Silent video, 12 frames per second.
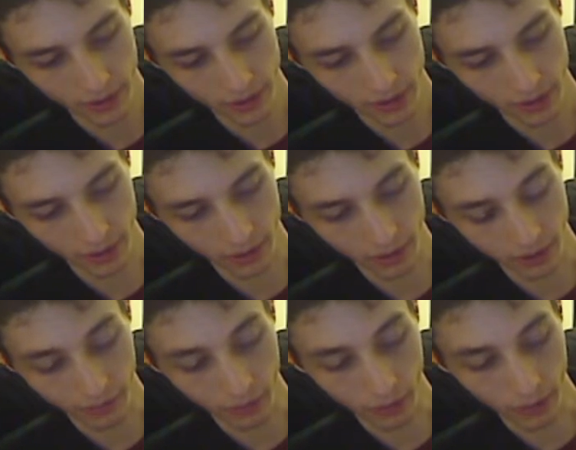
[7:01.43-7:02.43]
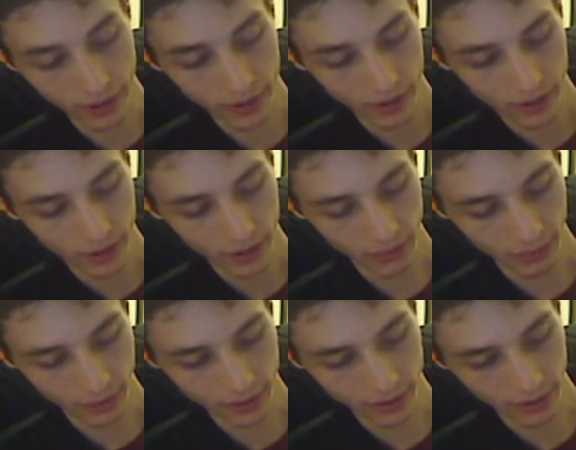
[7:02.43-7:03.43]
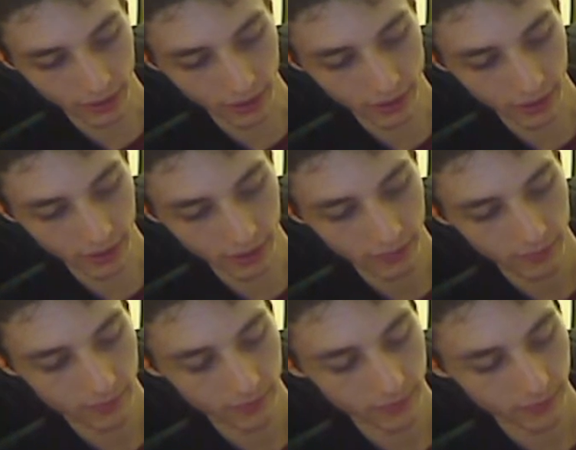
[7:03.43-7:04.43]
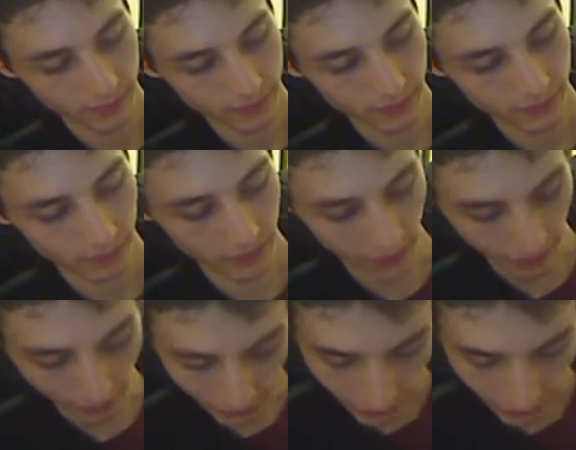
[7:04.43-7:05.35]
are devoid of articulation. They have